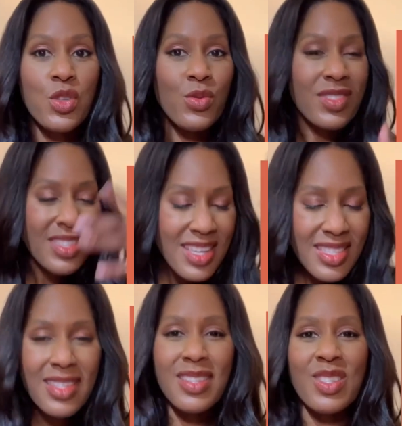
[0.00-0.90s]
too.
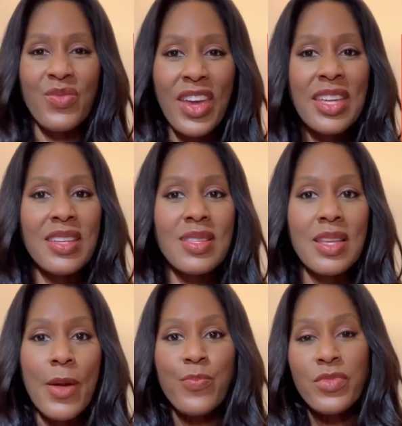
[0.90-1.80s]
Dizziness, faintness,
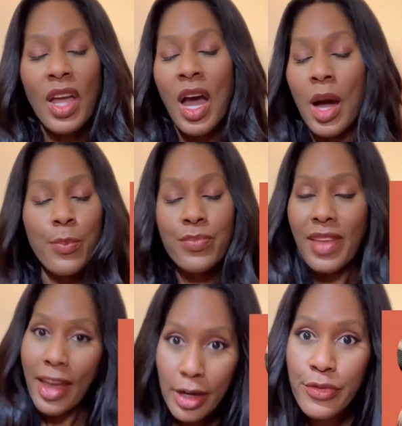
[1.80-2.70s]
um,
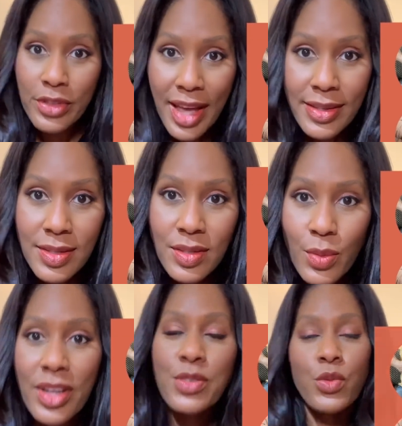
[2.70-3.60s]
anaphylaxis,
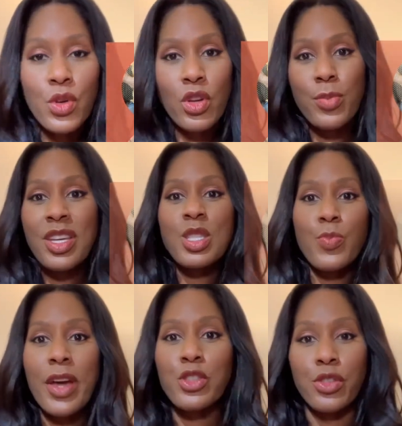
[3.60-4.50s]
right? So there can be a
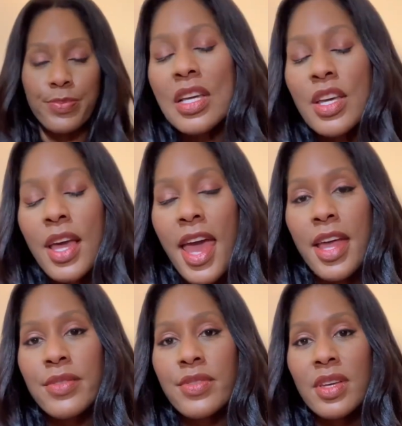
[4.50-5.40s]
spectrum.
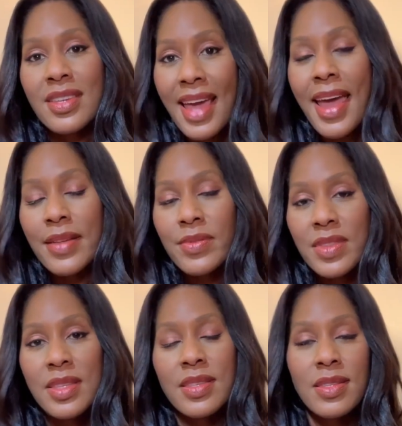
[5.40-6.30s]
And again,
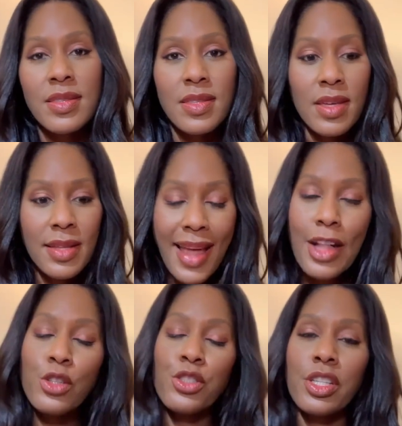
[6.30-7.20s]
this is an
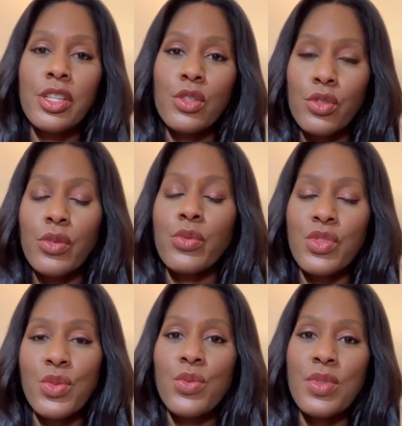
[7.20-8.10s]
allergy due
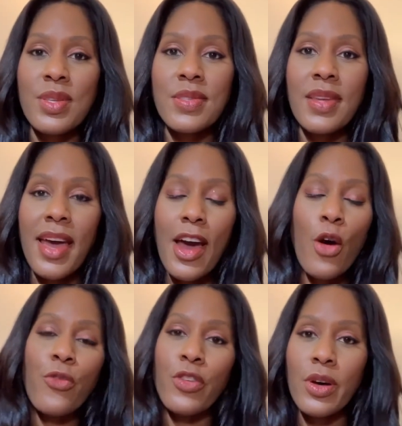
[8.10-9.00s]
to this
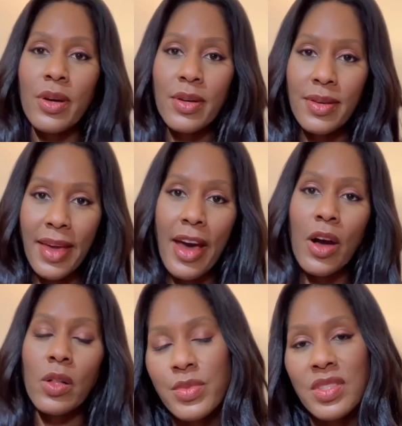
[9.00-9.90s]
alpha
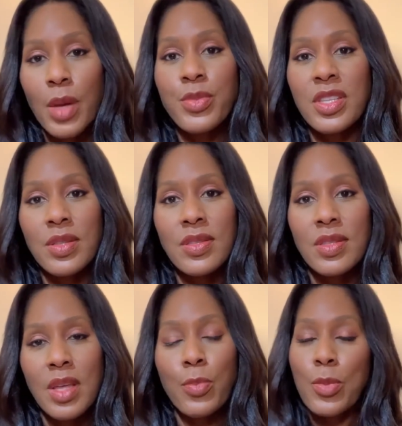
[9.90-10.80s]
gal substance
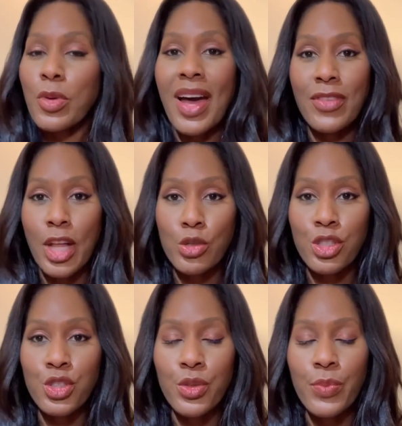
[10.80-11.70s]
that people have an
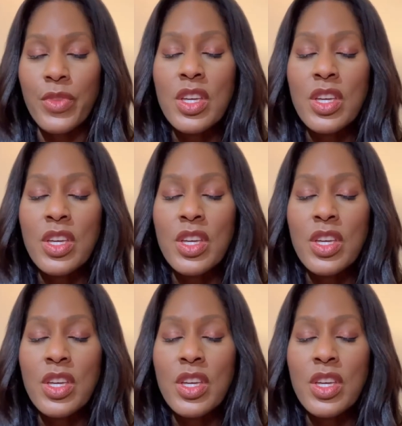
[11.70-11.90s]
allergy to.